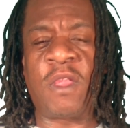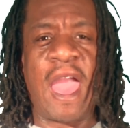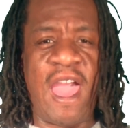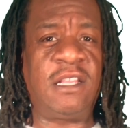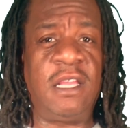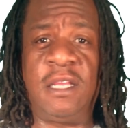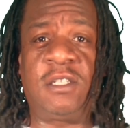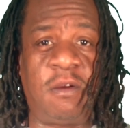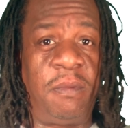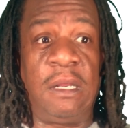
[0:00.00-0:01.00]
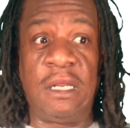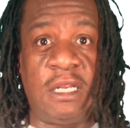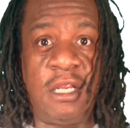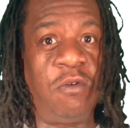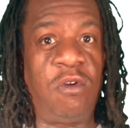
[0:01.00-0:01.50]
Acting is
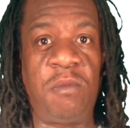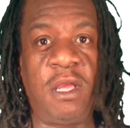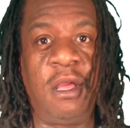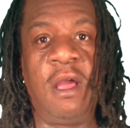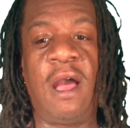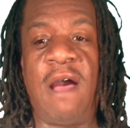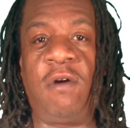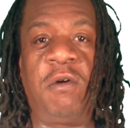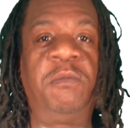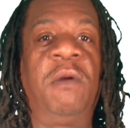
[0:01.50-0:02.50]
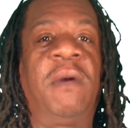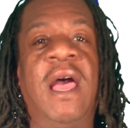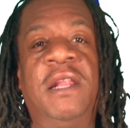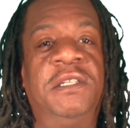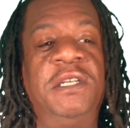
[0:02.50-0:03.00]
completely new to me. I've always been
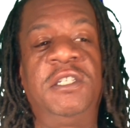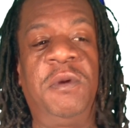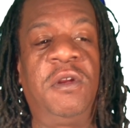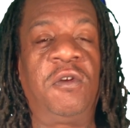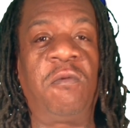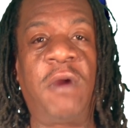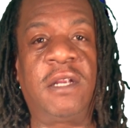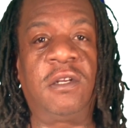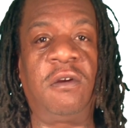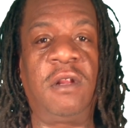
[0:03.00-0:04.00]
behind the scenes, been a director.